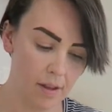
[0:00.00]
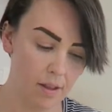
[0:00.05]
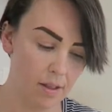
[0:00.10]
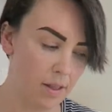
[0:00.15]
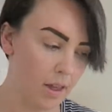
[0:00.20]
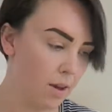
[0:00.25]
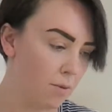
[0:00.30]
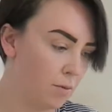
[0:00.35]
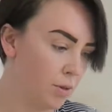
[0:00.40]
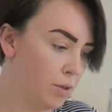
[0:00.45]

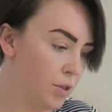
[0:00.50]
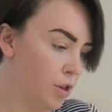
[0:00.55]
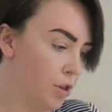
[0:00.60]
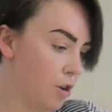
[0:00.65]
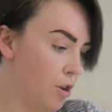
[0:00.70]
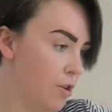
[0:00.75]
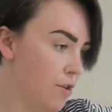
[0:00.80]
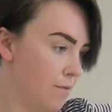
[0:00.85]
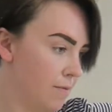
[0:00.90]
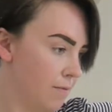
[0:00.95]
That will
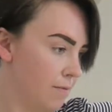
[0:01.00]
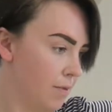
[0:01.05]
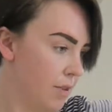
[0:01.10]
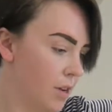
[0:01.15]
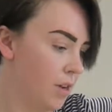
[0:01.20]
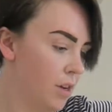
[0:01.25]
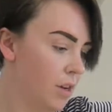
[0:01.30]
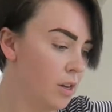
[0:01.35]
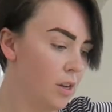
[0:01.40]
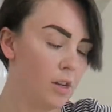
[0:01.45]
do.
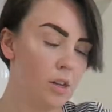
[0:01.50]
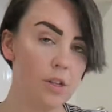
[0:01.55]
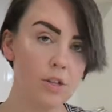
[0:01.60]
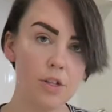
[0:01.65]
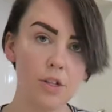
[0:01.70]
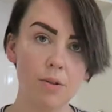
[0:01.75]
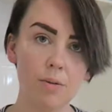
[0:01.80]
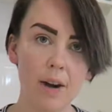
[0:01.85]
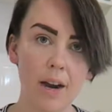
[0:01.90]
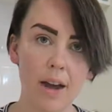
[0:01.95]

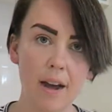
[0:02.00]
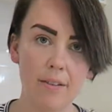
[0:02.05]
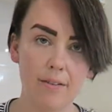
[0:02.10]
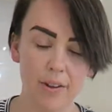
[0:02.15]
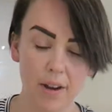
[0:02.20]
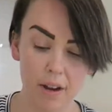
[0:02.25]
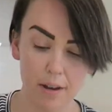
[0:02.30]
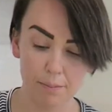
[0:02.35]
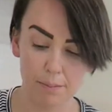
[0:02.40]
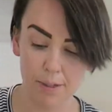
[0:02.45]
2.5
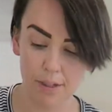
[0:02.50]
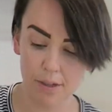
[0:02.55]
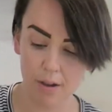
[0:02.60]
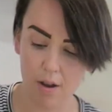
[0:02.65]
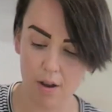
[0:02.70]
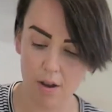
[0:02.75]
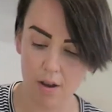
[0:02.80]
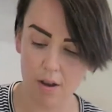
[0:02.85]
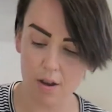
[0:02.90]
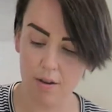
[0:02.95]
cups
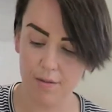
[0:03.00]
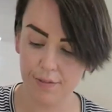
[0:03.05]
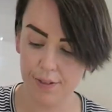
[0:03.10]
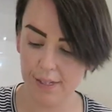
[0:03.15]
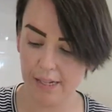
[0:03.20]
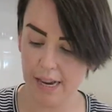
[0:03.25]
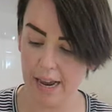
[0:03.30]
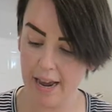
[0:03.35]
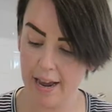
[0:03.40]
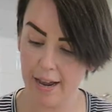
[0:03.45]
of
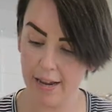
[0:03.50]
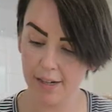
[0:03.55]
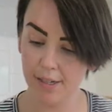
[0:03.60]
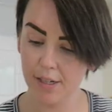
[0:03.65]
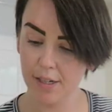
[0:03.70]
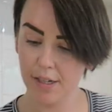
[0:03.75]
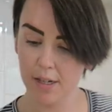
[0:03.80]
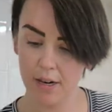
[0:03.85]
sand.